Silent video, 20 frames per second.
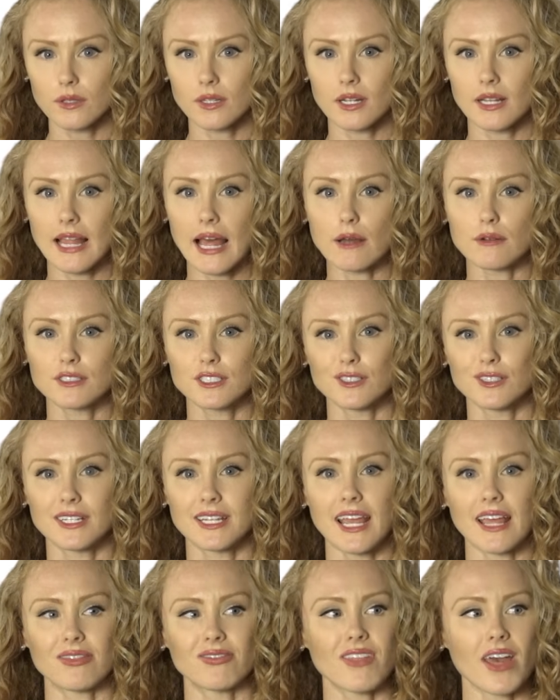that allows you to
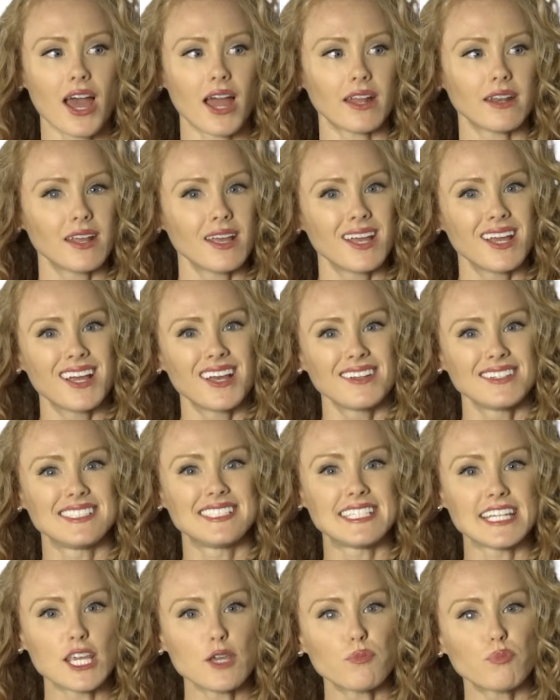get that
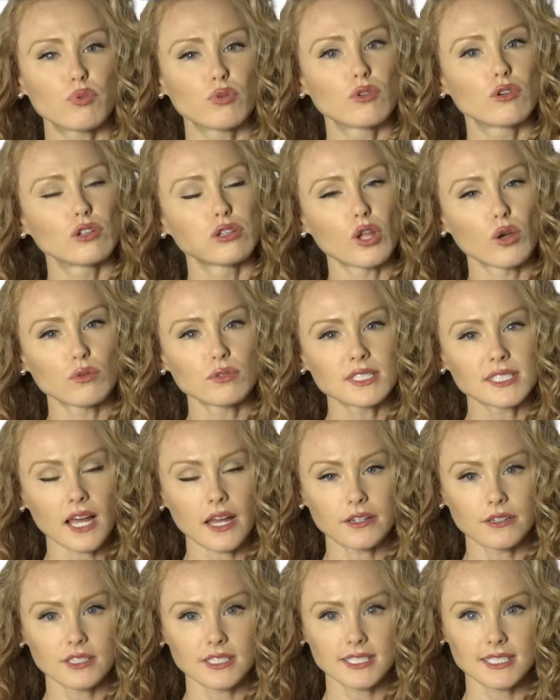deep, close
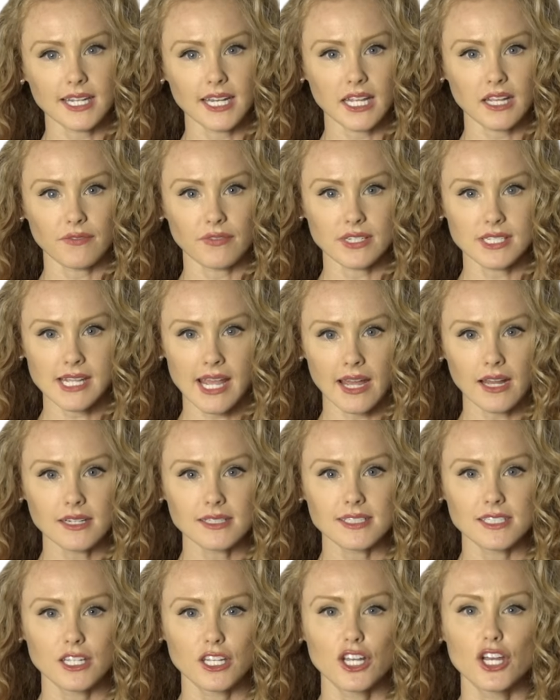understanding of a
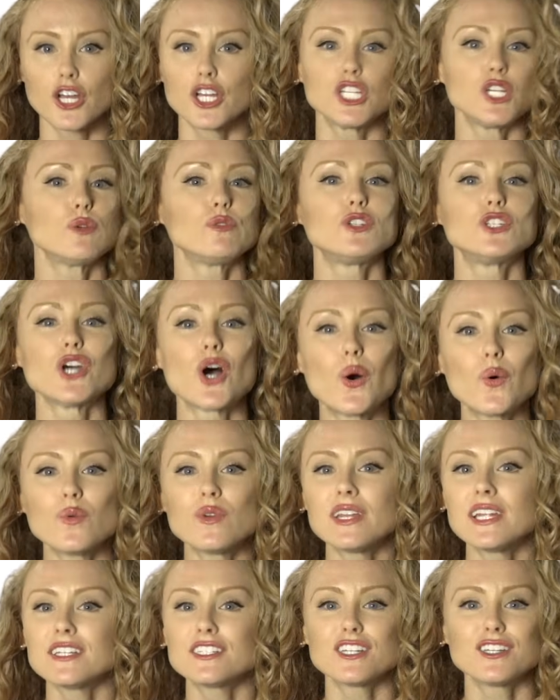text, you
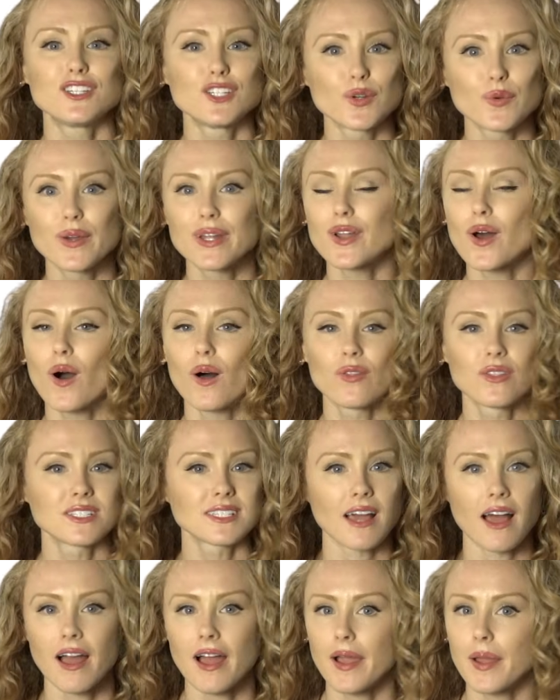don't need to do it all the
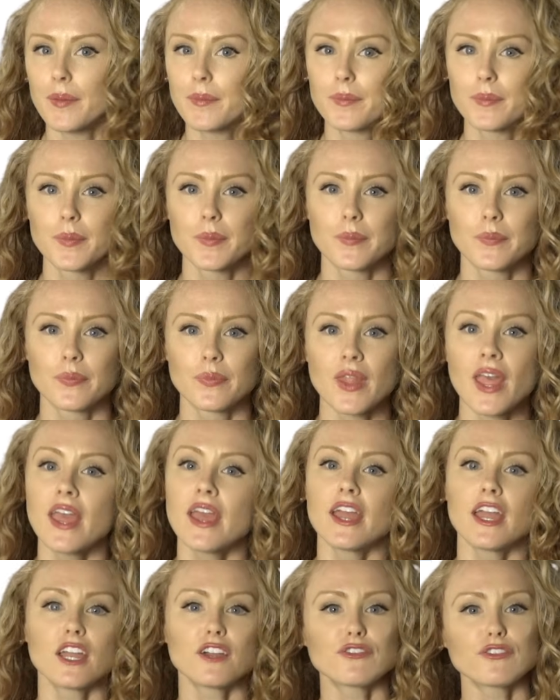time.
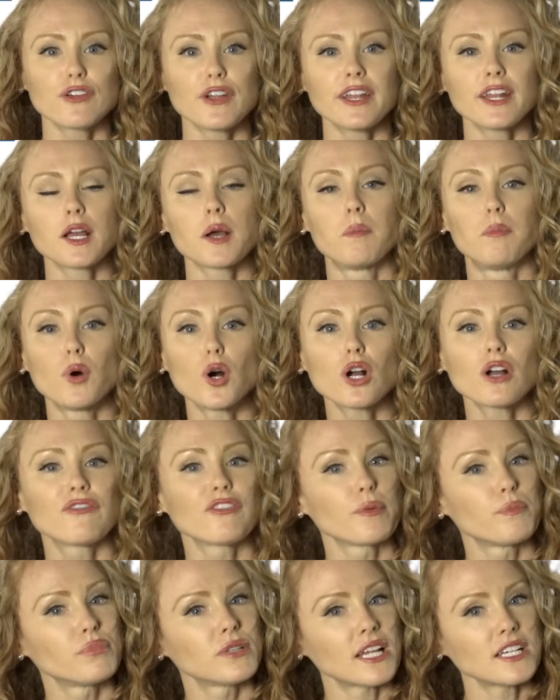If you're reading a book
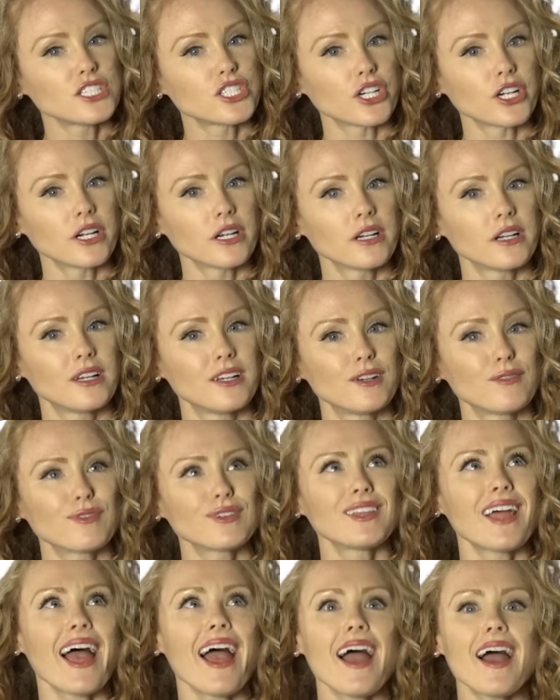for pleasure,
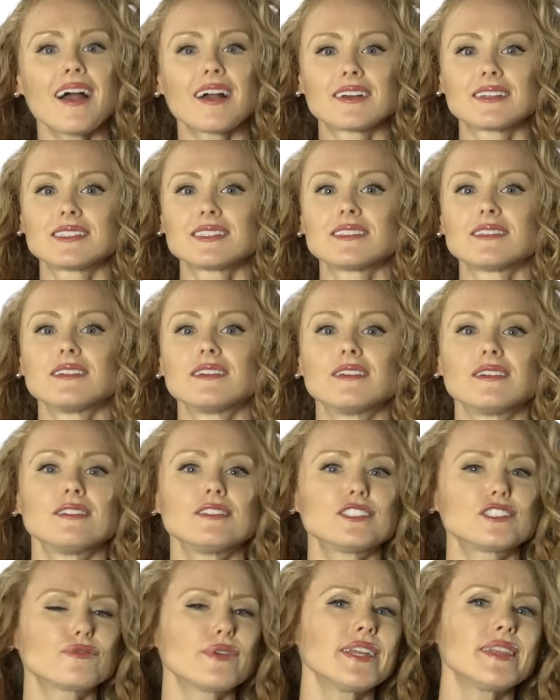relax,
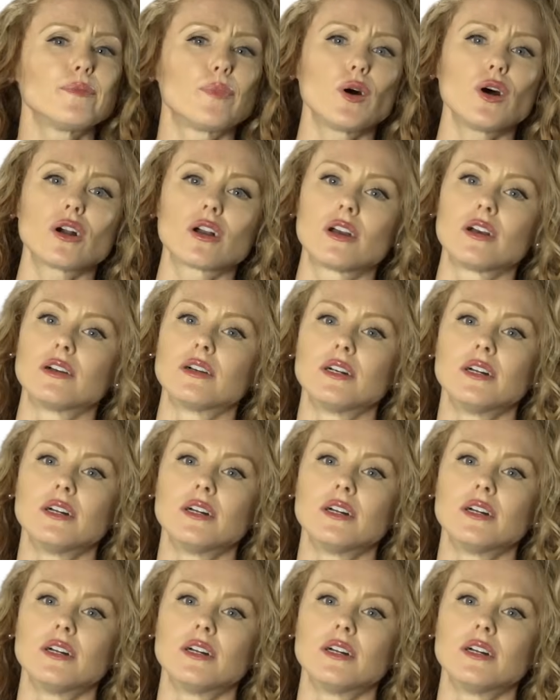just read the book.